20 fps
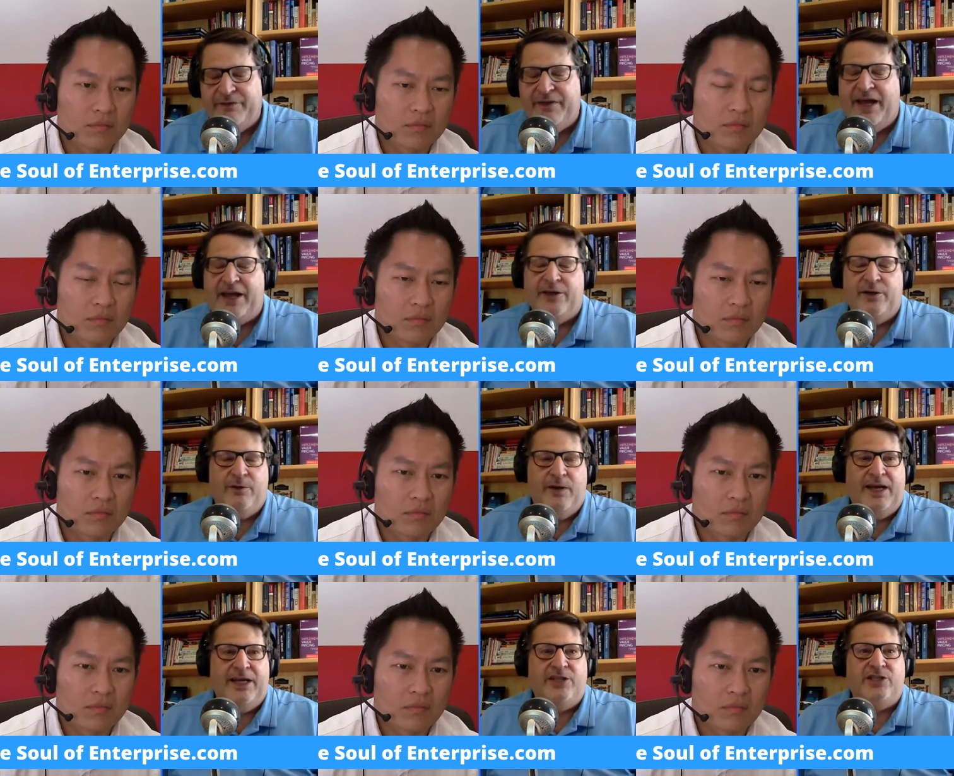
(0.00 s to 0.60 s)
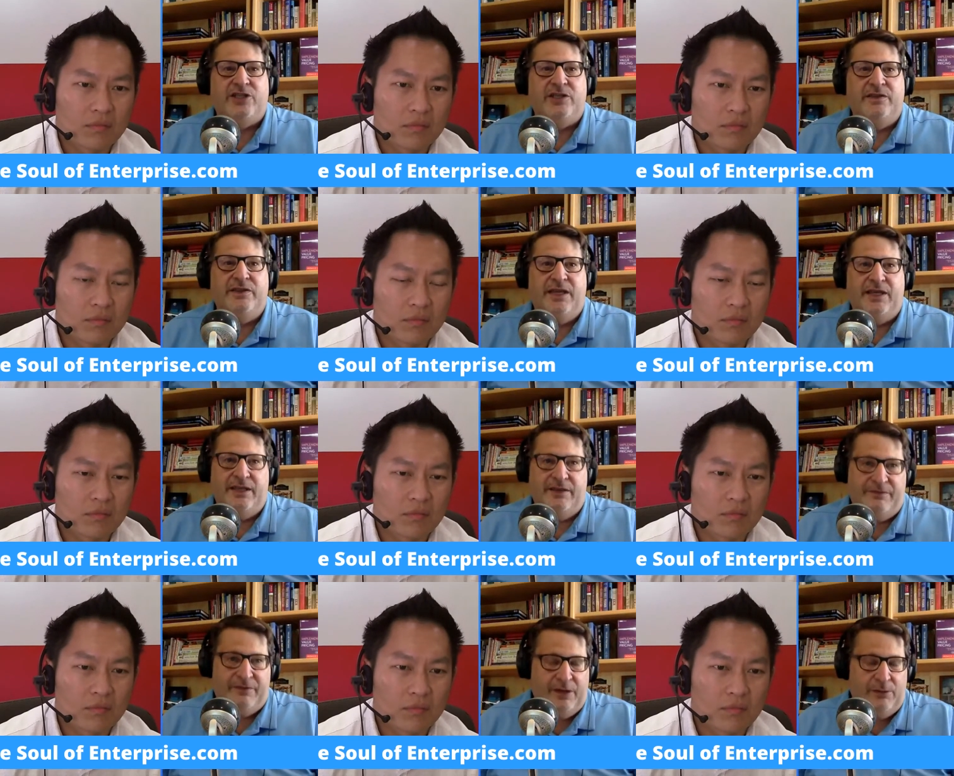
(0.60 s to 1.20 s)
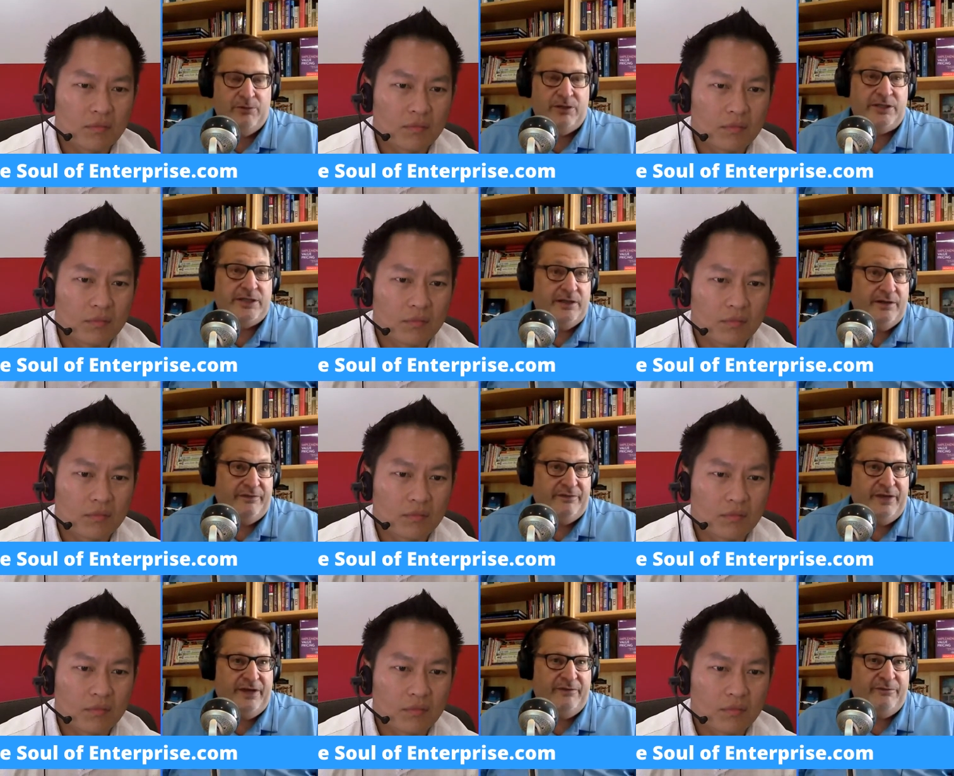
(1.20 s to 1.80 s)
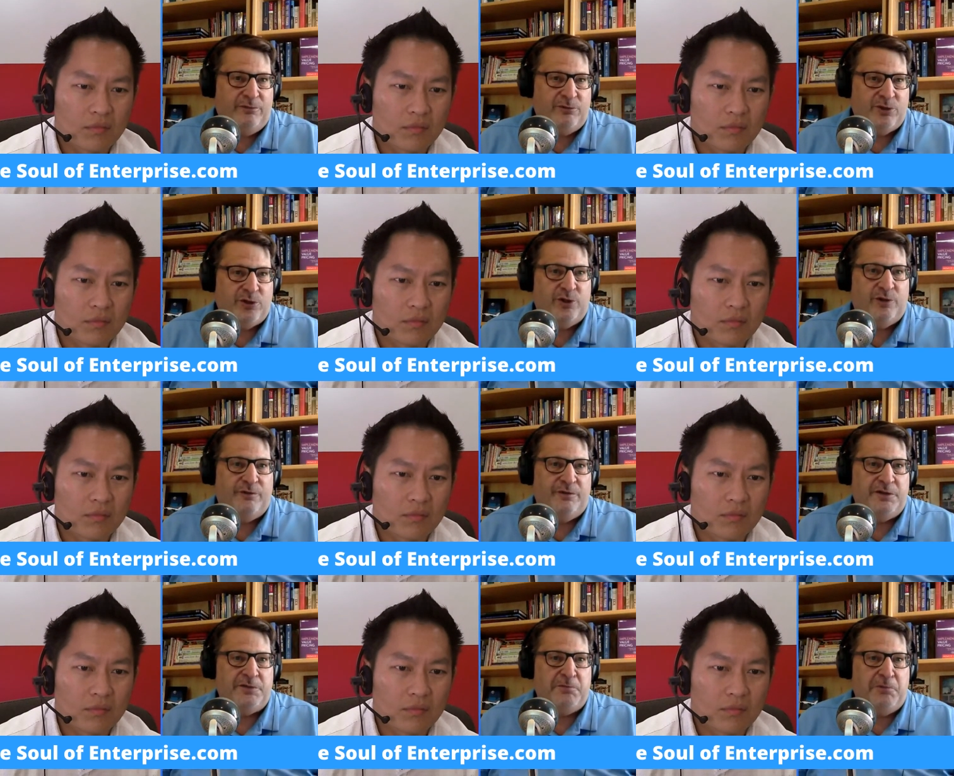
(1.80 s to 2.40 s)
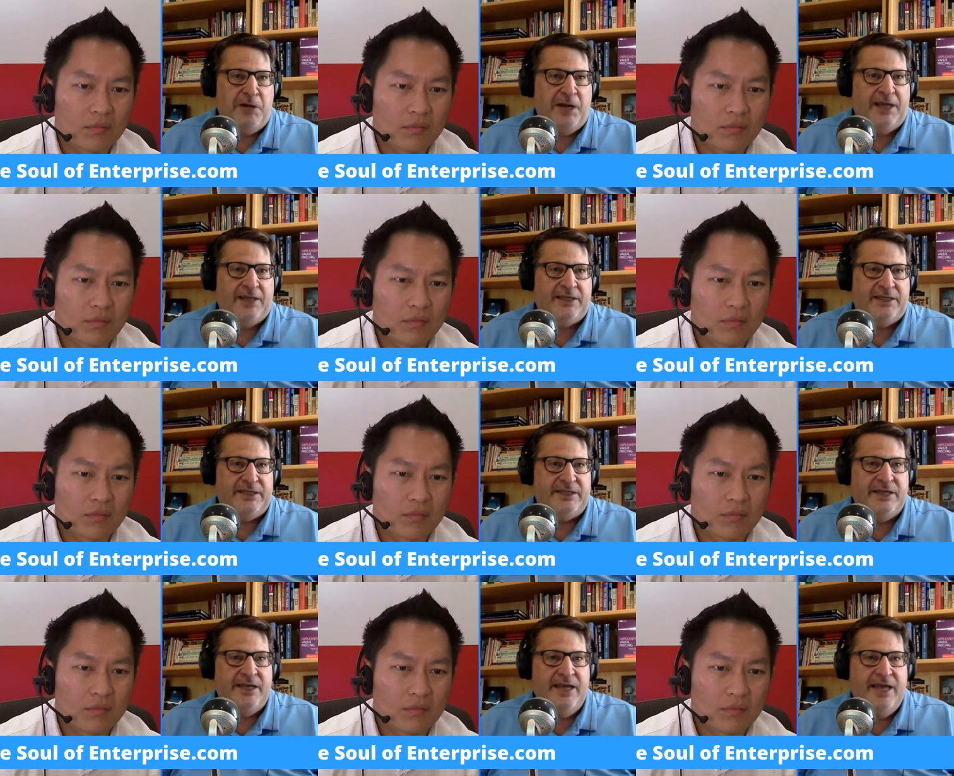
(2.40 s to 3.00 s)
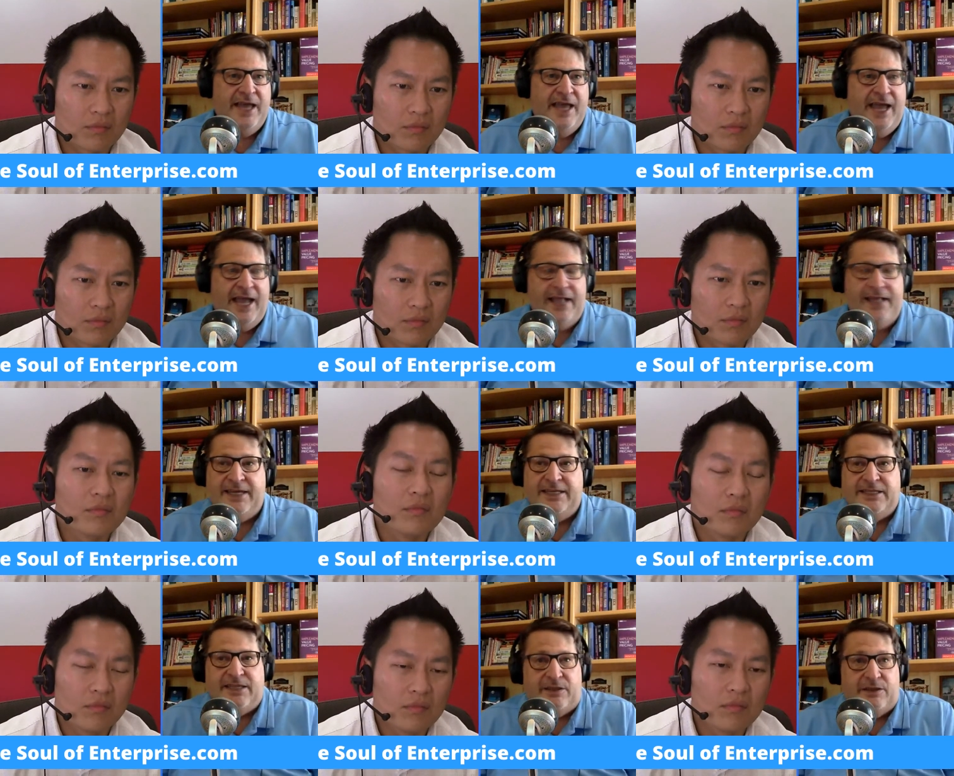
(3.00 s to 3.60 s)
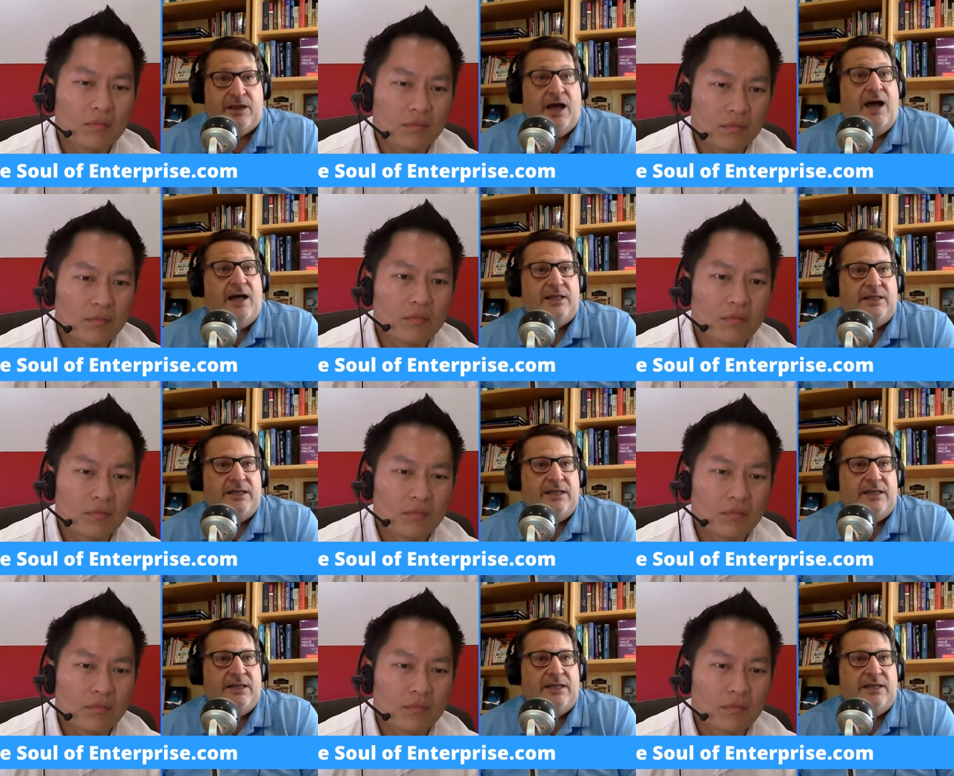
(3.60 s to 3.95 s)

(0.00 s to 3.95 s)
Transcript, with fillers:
Speaker 1: valuation than if he was in a fee for service practice. And he's a thought